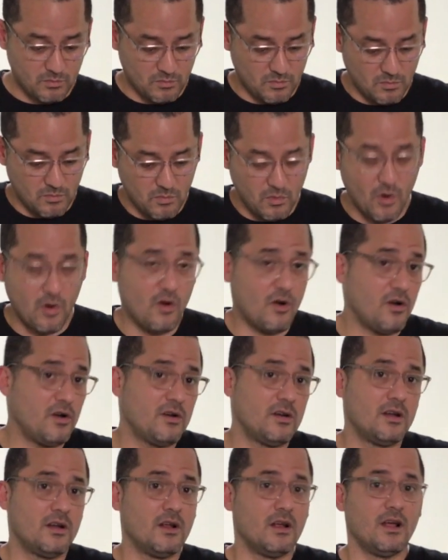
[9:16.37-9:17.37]
more
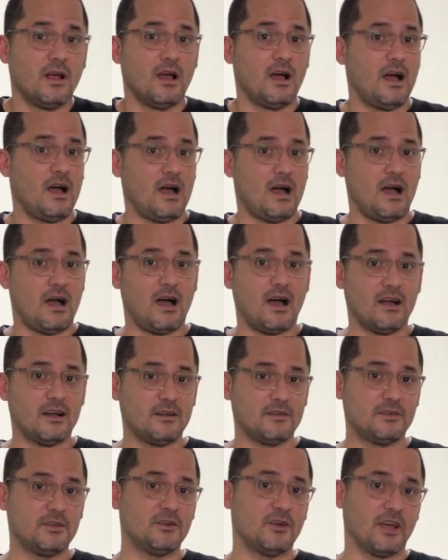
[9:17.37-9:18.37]

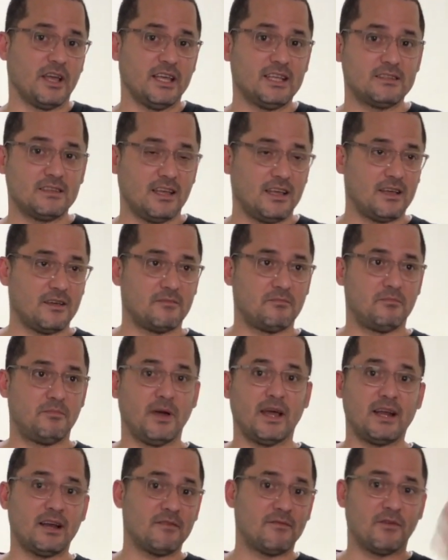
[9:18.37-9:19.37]
hard,
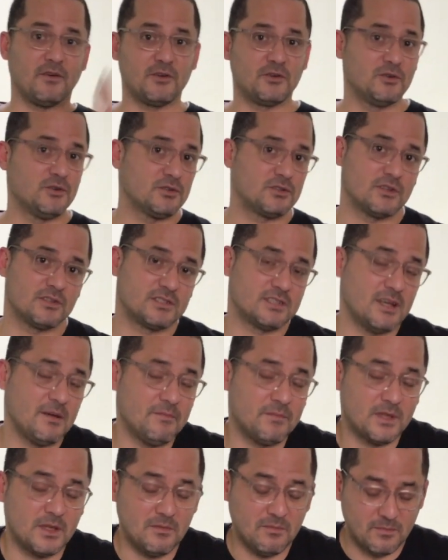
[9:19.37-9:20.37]
better for use or
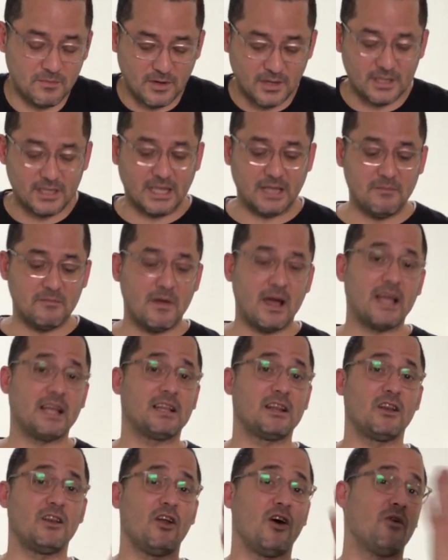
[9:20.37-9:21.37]
something, but it
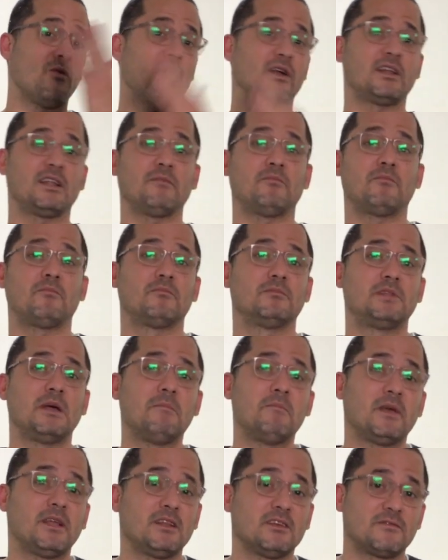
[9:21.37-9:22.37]
might lower the
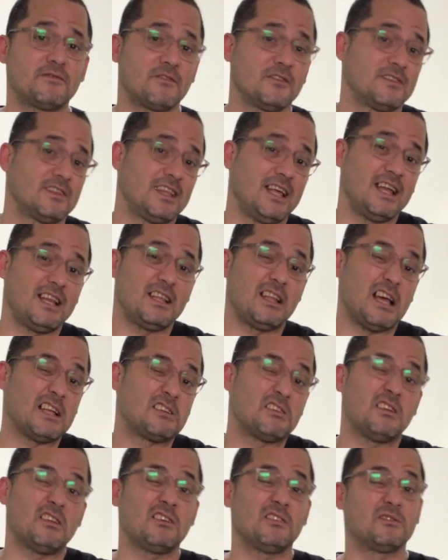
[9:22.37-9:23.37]
minutes from 30
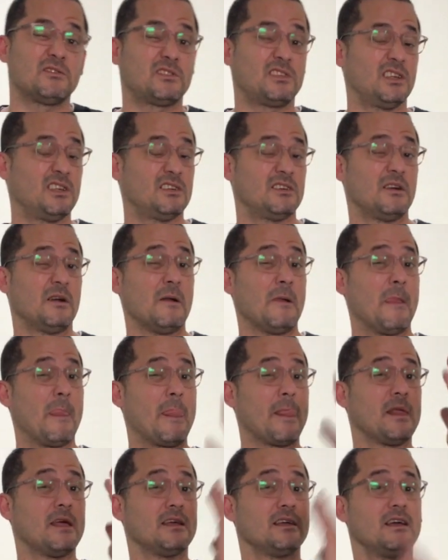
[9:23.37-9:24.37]
actually until
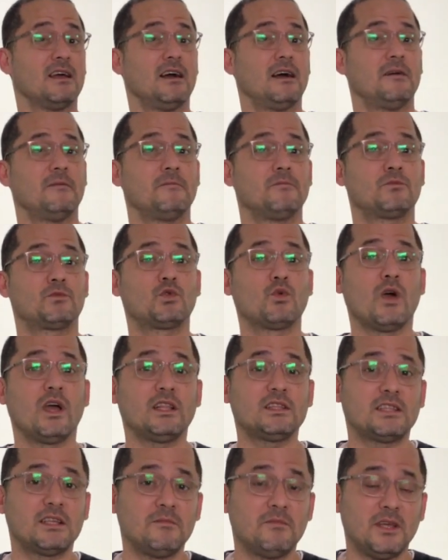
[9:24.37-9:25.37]

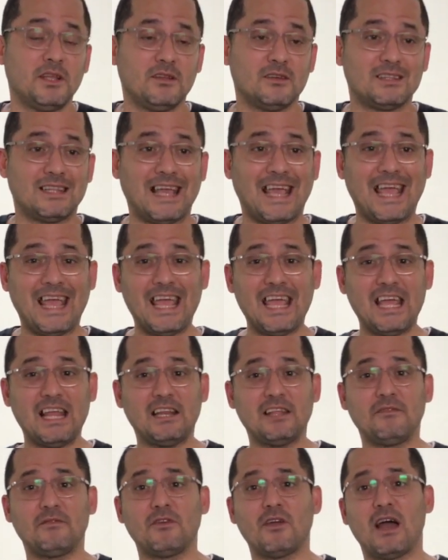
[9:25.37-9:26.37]
20 minutes. And
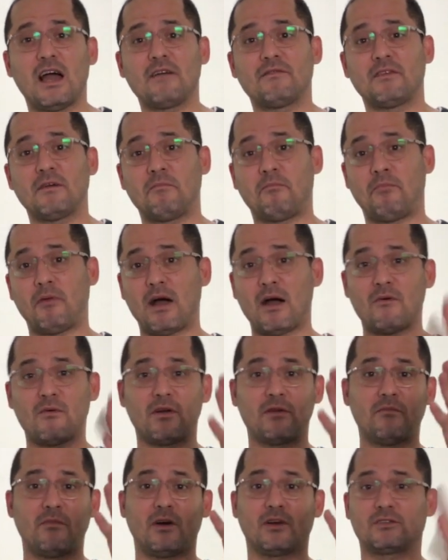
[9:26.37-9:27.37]
if you have the
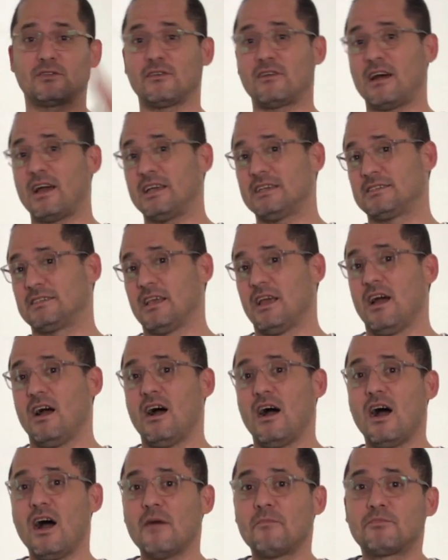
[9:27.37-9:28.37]
power motorized
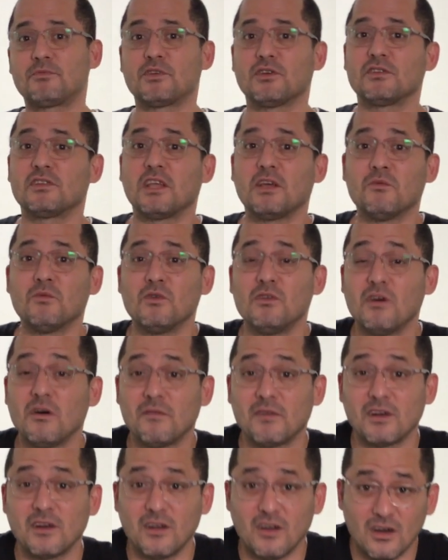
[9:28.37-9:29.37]
option, it will
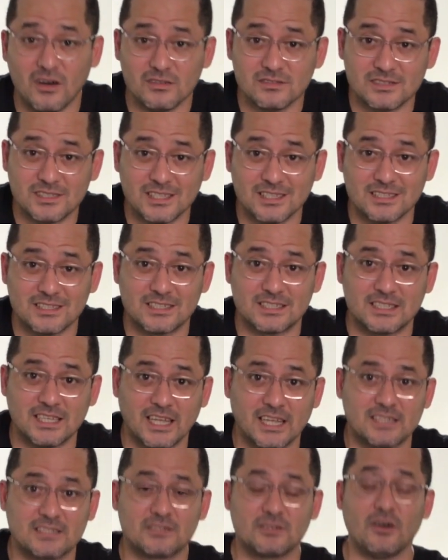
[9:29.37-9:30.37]
lower it until
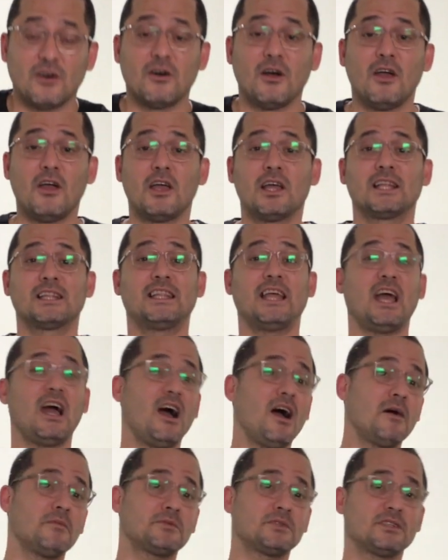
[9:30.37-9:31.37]
6. So the
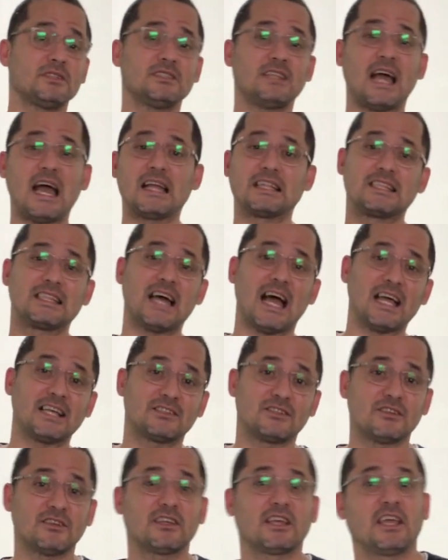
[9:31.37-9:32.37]
option that
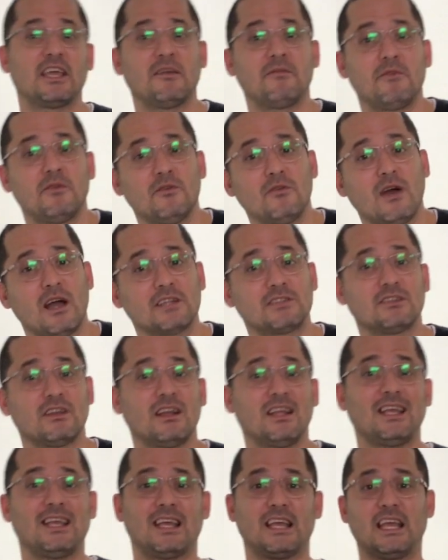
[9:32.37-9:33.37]
Dyson give you,
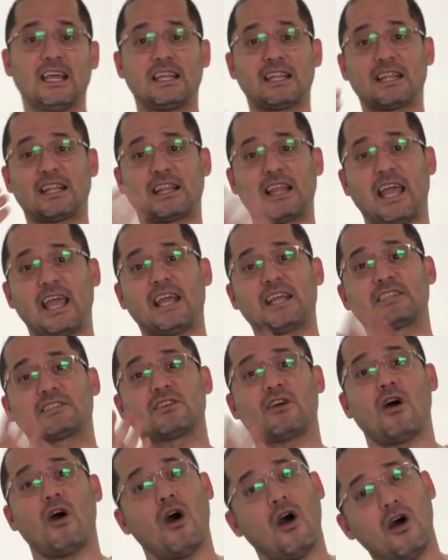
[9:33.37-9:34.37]
actually it
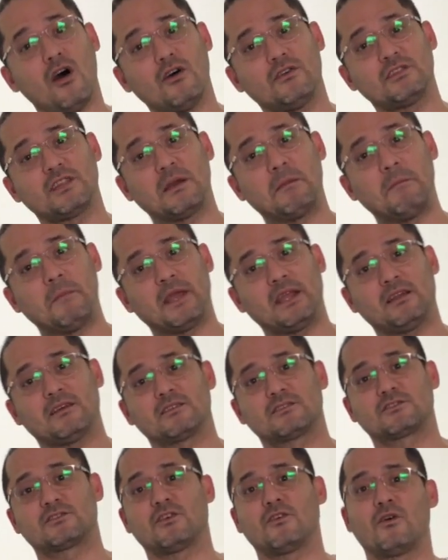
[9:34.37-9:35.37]
takes on the
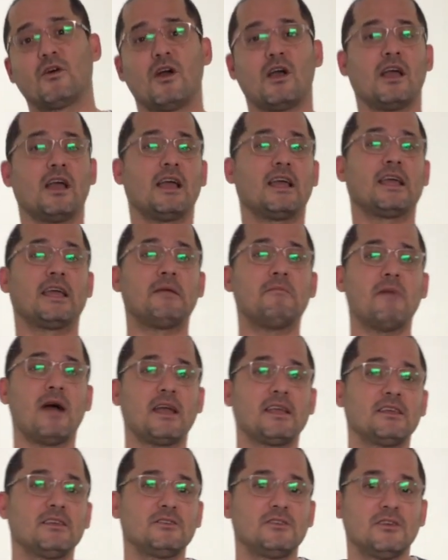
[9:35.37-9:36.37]
minute. So
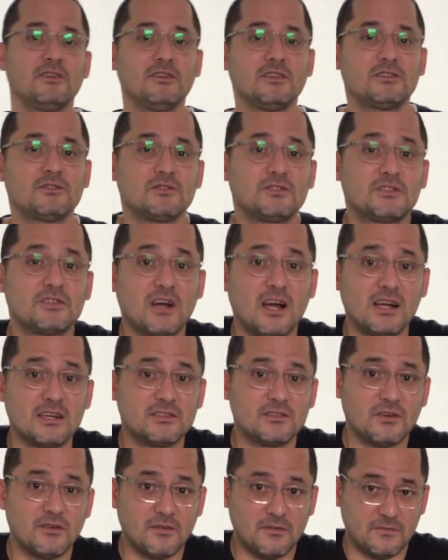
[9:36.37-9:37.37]
imagine you need to charge
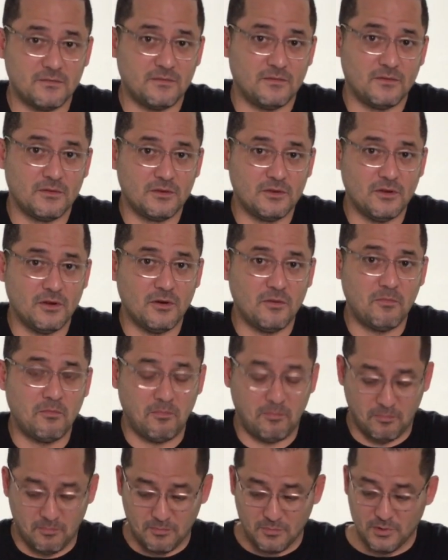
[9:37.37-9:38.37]
your
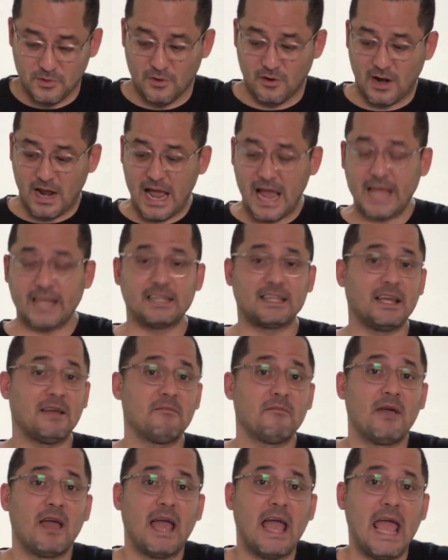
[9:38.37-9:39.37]

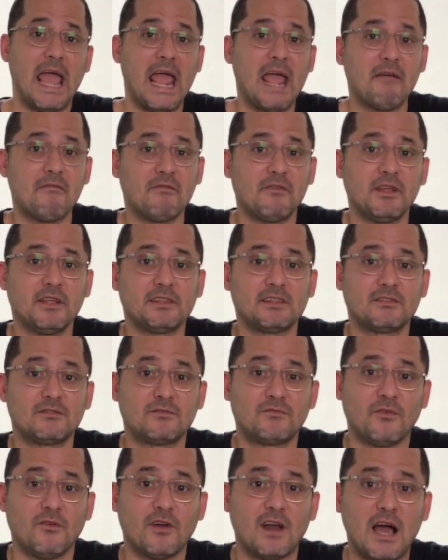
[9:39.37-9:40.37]
item every
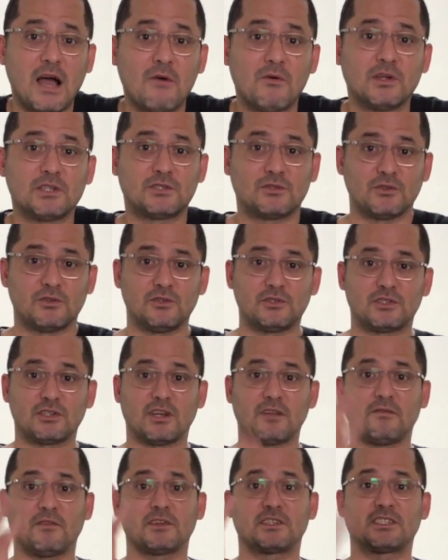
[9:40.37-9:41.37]
4 hours to use
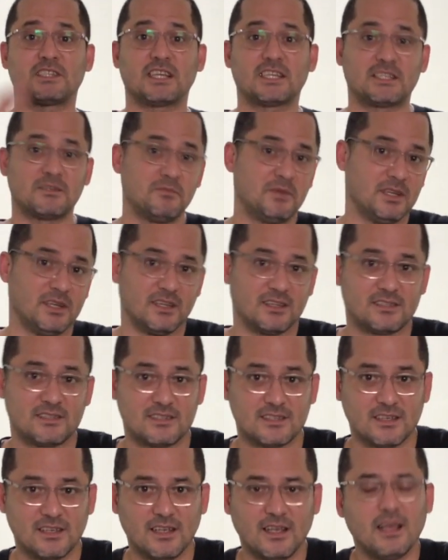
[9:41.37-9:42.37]
it for 6
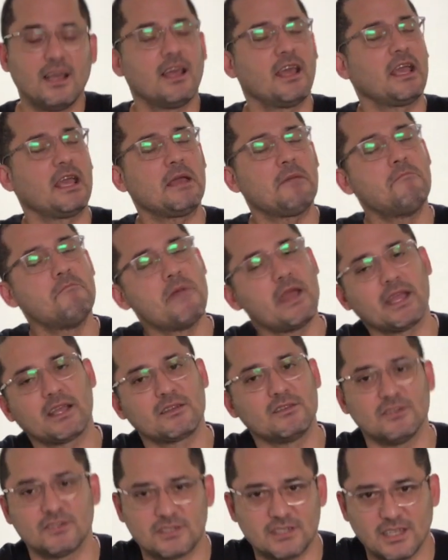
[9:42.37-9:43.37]
minutes. It makes
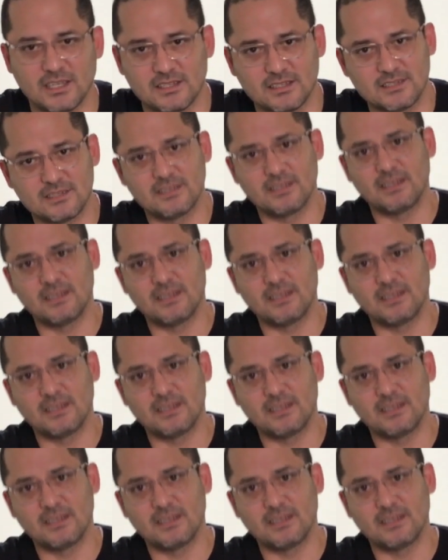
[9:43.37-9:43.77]
no sense.